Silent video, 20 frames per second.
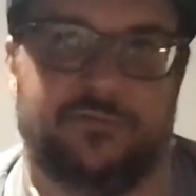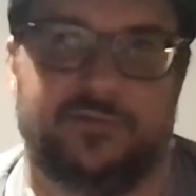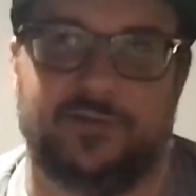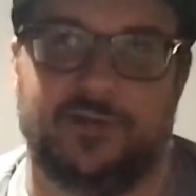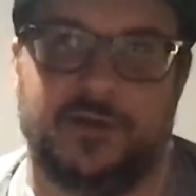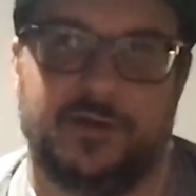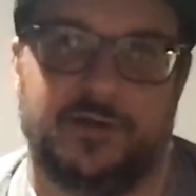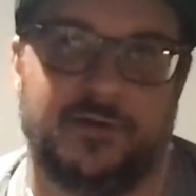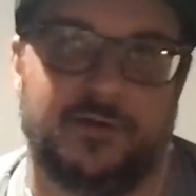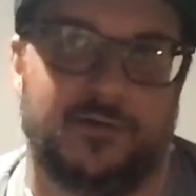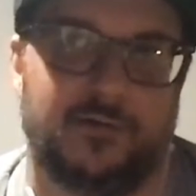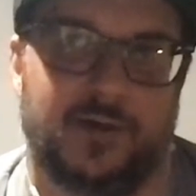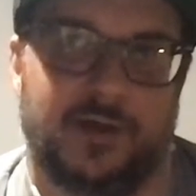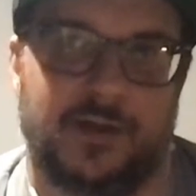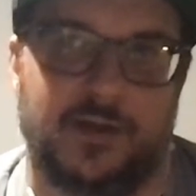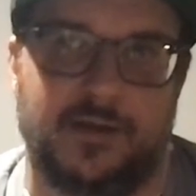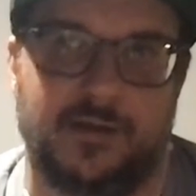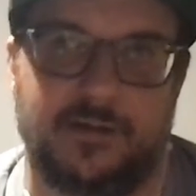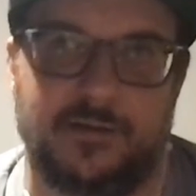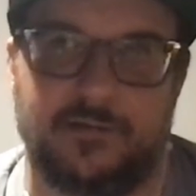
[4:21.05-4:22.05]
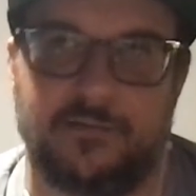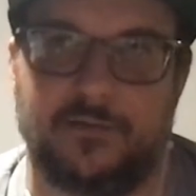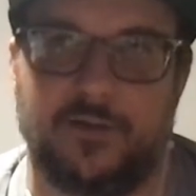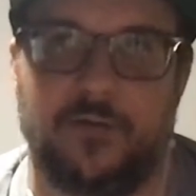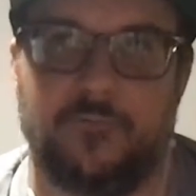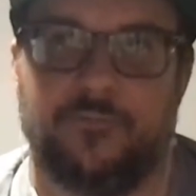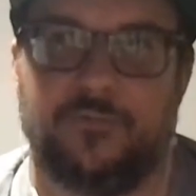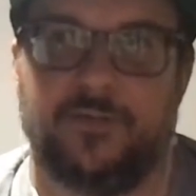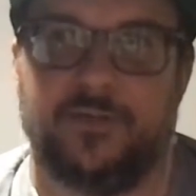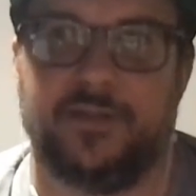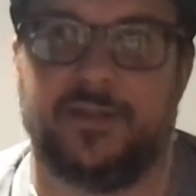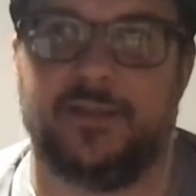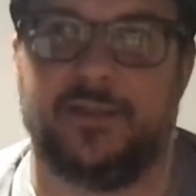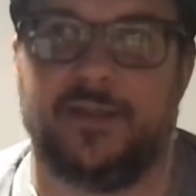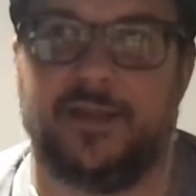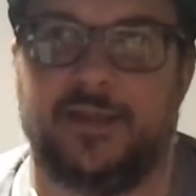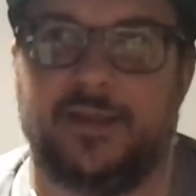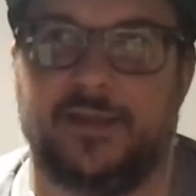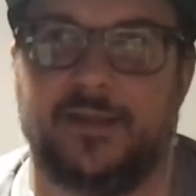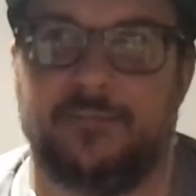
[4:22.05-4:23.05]
So hopefully
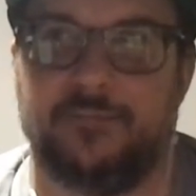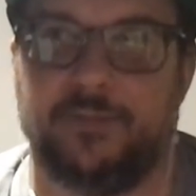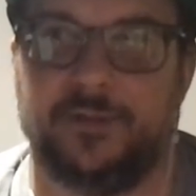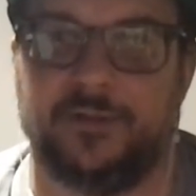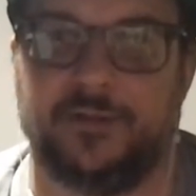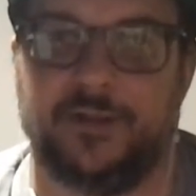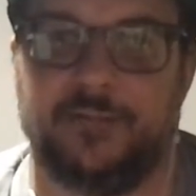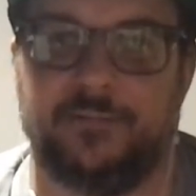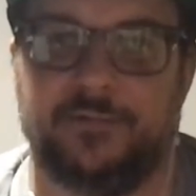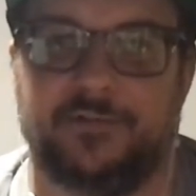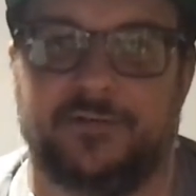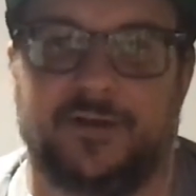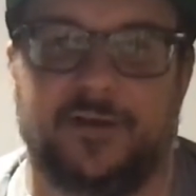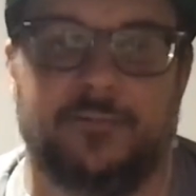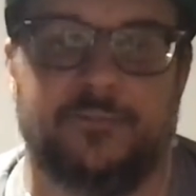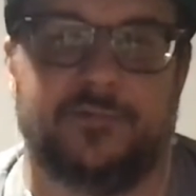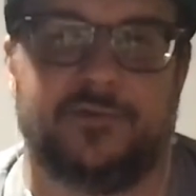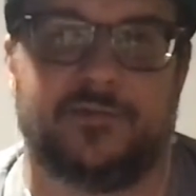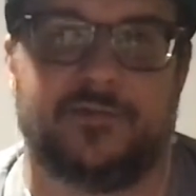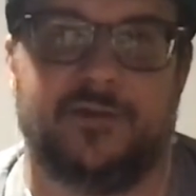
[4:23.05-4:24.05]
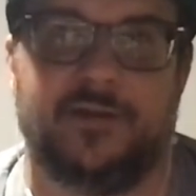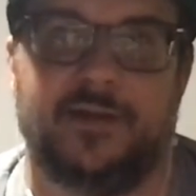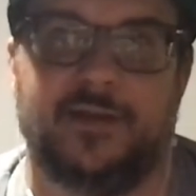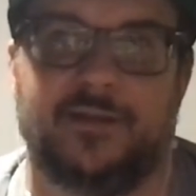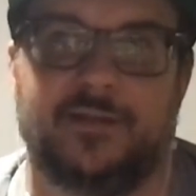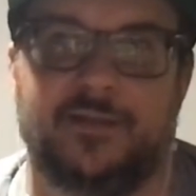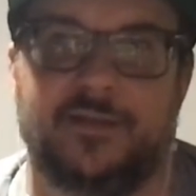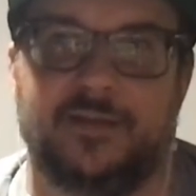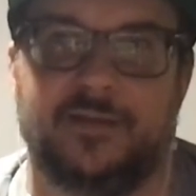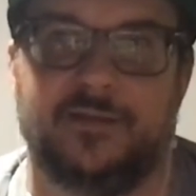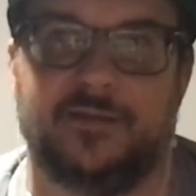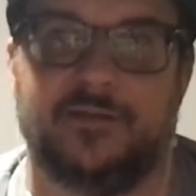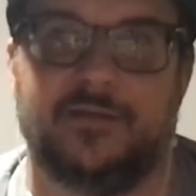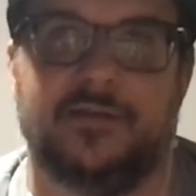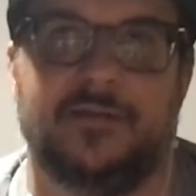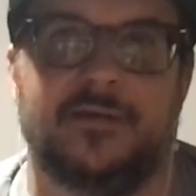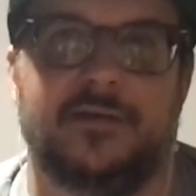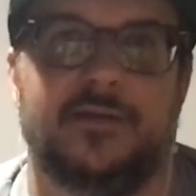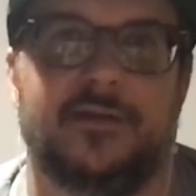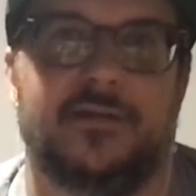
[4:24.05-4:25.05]
they can build up his arm strength and
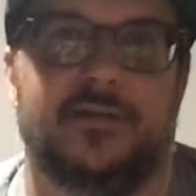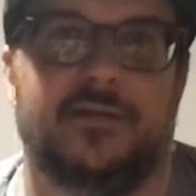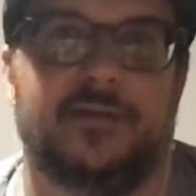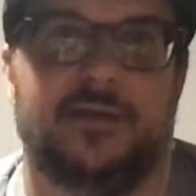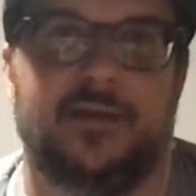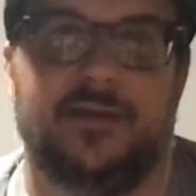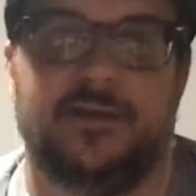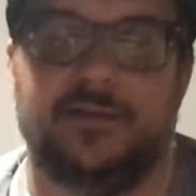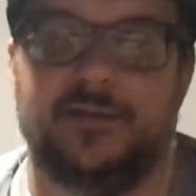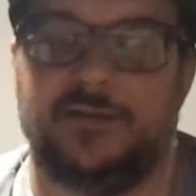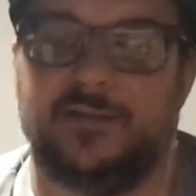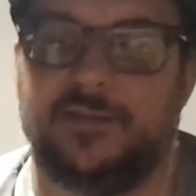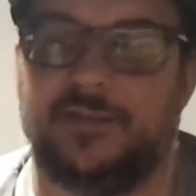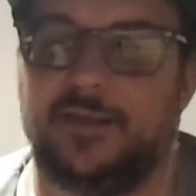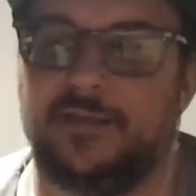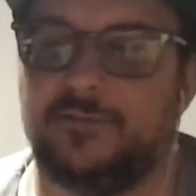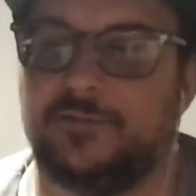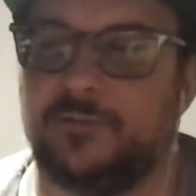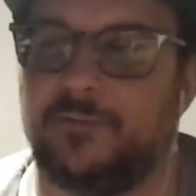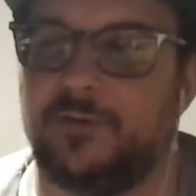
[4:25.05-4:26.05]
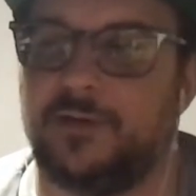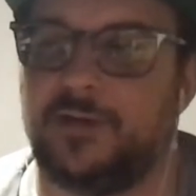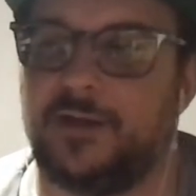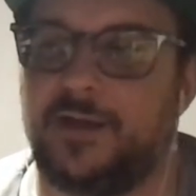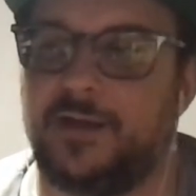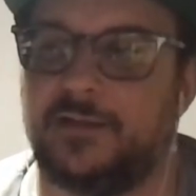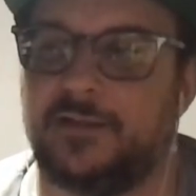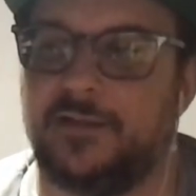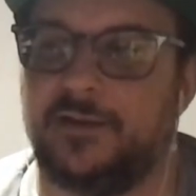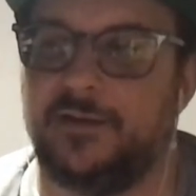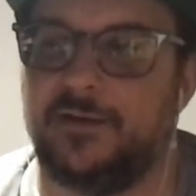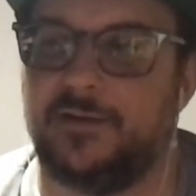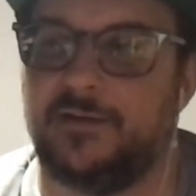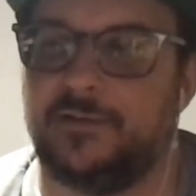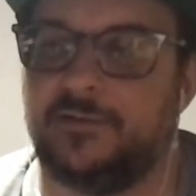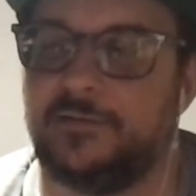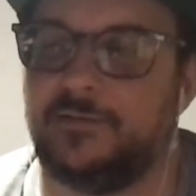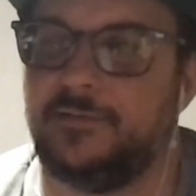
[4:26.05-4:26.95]
things will work out there.